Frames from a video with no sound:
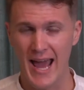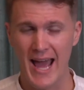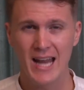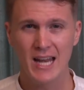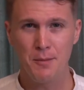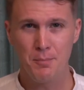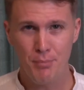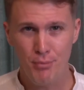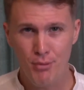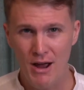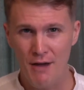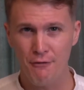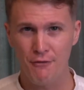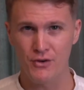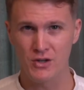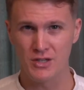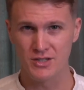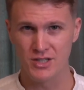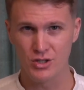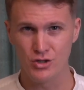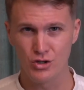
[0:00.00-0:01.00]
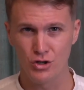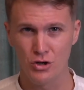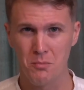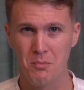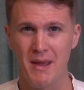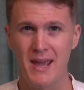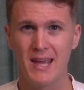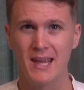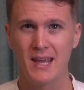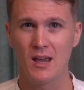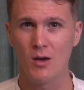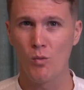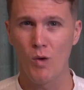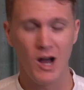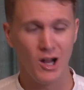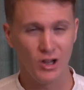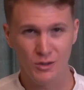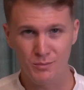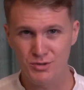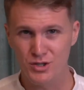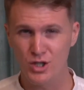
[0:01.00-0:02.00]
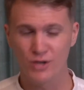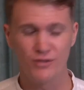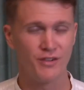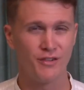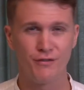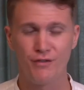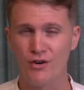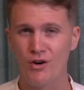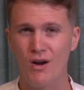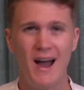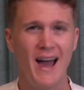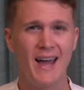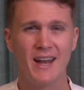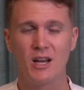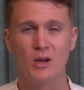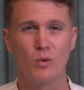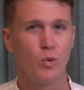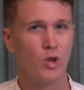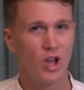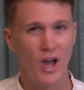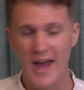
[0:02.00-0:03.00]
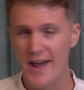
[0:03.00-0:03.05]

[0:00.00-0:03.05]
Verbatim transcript: any preference that you're making while observing variety will